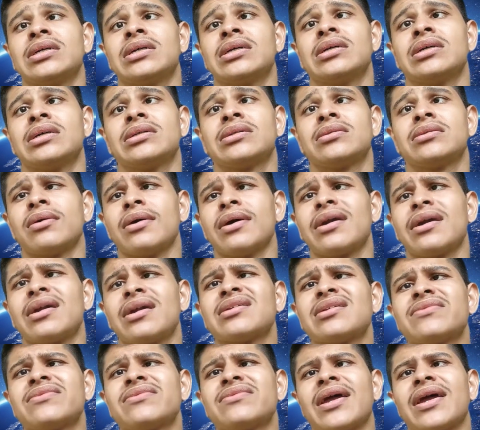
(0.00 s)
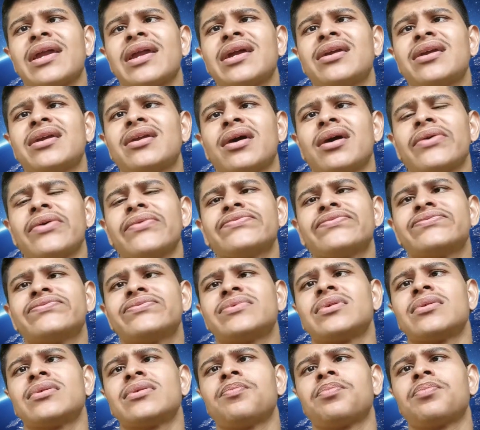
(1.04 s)
So it is very tough
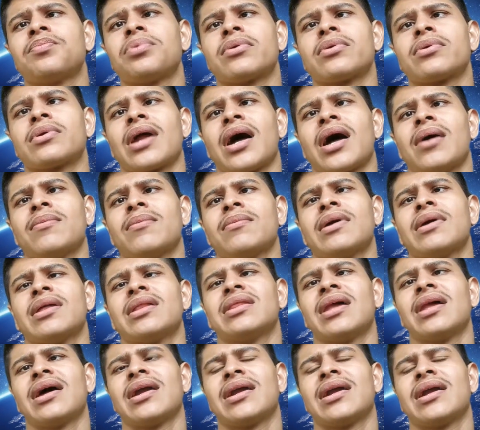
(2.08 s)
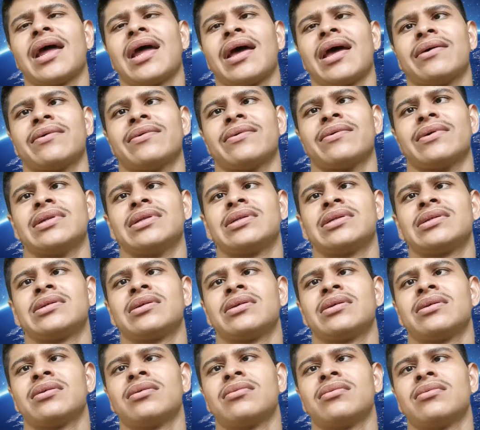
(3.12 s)
to program in that language,
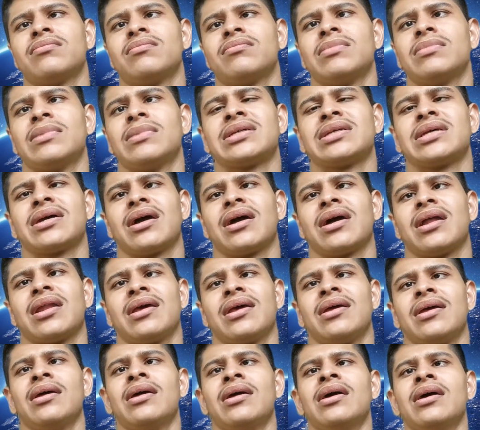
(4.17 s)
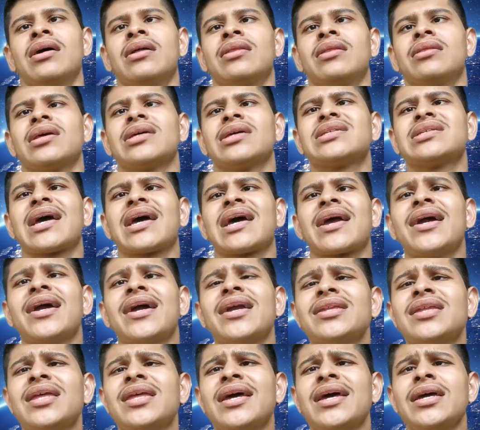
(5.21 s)
basically. The second
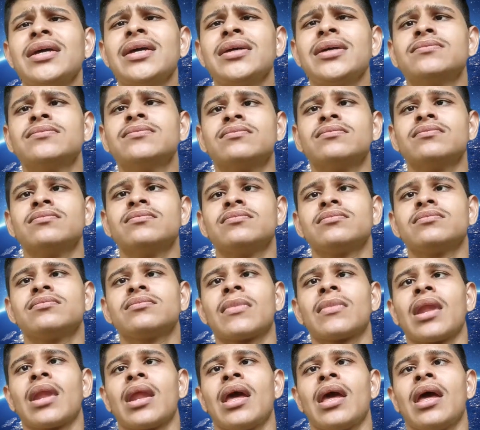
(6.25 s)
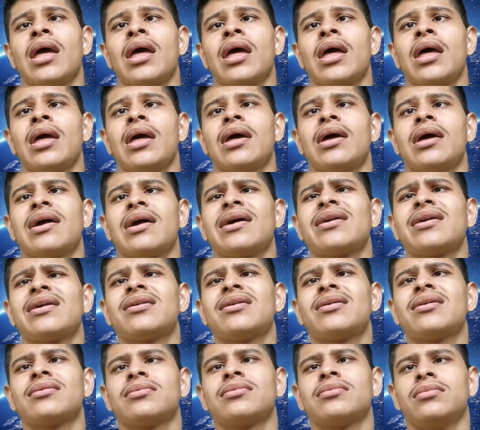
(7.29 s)
thing, it
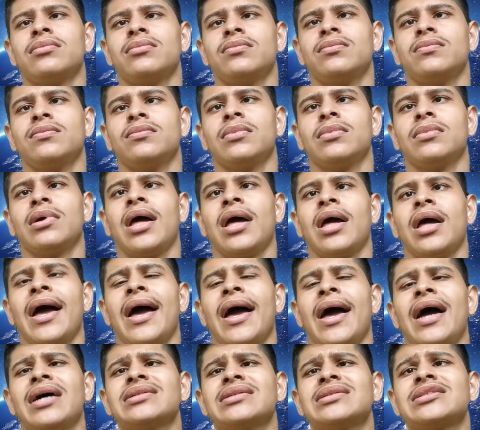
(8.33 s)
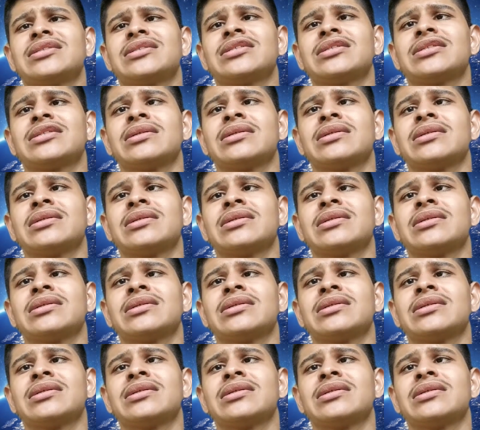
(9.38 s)
has